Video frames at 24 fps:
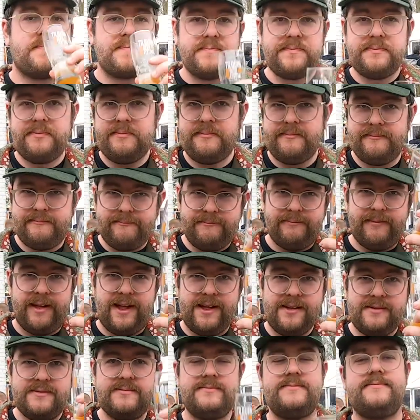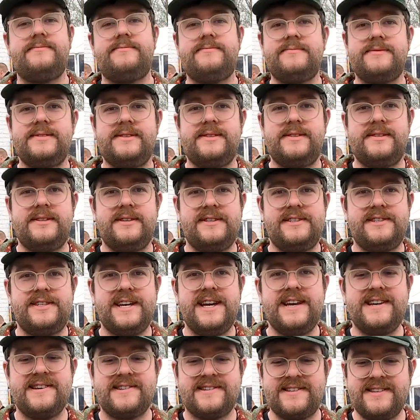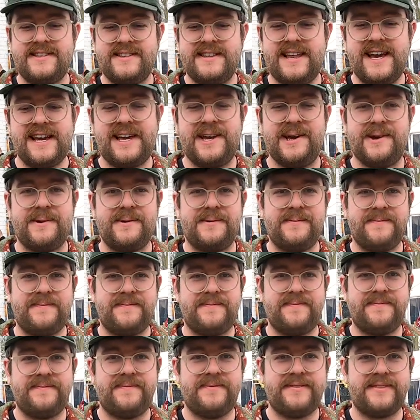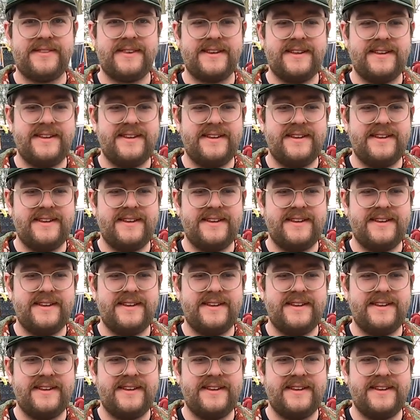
the time to talk to the Beer Idiots. Cheers. Thank you. Cheers.